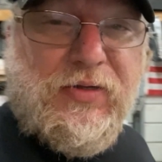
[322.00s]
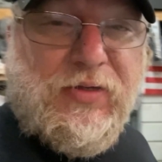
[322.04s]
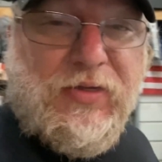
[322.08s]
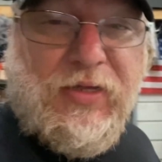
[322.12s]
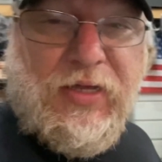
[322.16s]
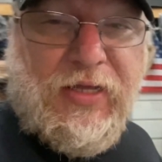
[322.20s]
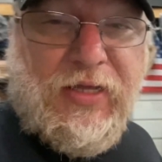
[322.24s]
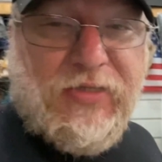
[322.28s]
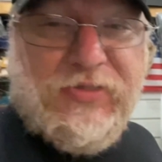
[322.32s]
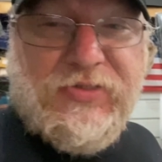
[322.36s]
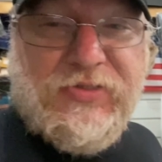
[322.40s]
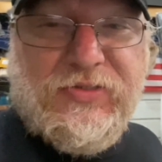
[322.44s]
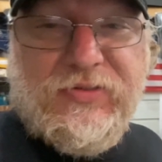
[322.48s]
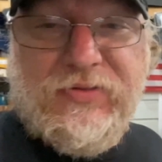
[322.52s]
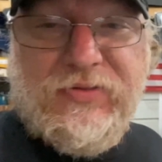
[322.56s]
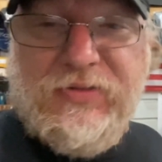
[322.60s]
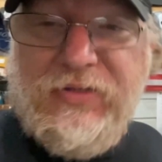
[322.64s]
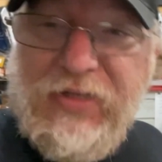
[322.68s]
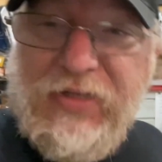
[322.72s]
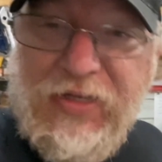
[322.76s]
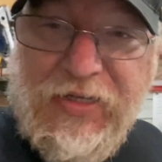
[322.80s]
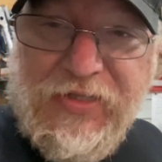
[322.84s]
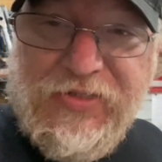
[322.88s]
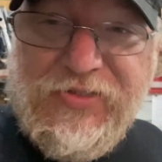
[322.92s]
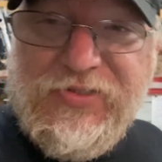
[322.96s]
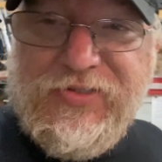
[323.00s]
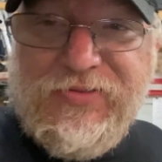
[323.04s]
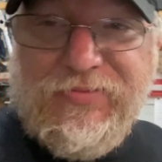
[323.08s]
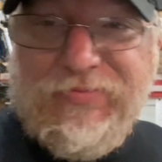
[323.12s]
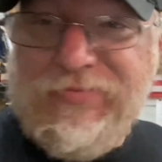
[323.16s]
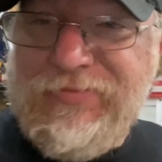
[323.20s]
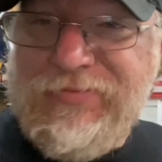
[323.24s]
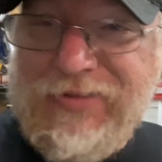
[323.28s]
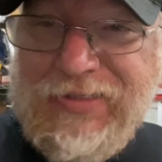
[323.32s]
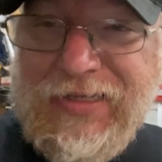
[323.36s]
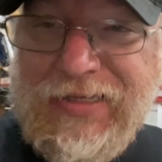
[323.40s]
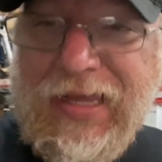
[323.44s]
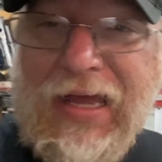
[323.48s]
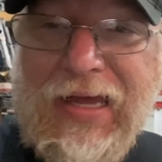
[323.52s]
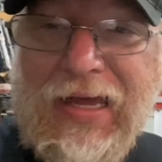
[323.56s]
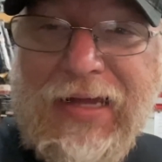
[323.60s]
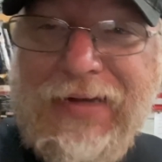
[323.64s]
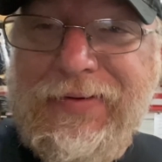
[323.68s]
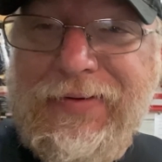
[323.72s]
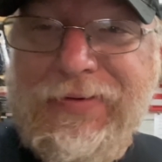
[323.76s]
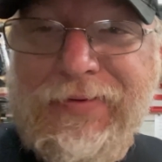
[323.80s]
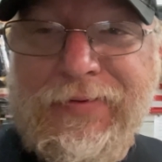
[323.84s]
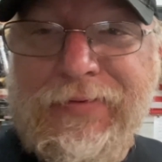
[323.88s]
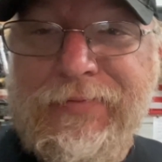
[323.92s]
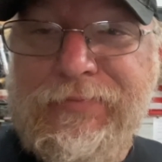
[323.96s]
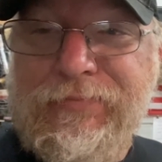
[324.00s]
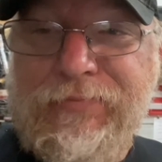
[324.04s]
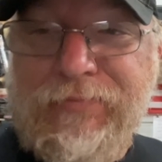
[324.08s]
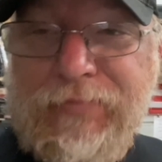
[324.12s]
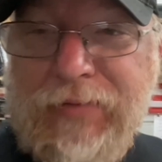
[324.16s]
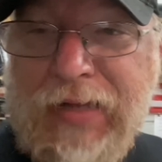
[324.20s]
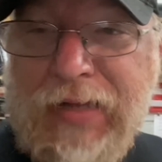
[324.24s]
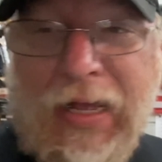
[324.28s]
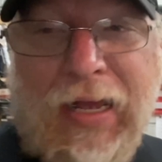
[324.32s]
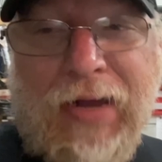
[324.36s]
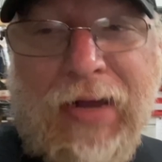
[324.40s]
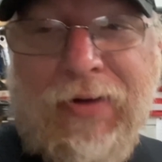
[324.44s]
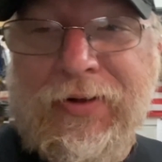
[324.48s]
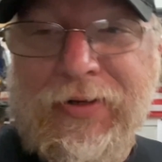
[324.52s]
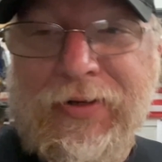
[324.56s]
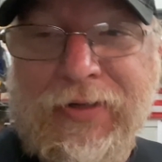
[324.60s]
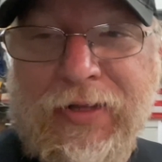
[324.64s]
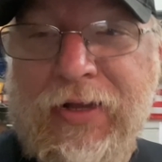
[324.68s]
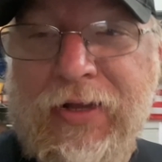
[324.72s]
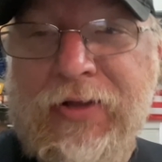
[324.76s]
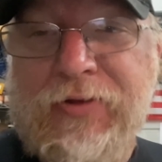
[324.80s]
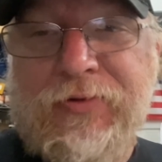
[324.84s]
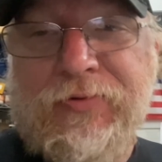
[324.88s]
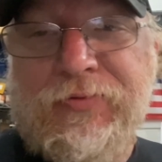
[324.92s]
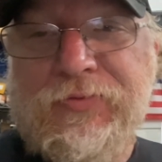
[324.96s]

it's kind of how it goes.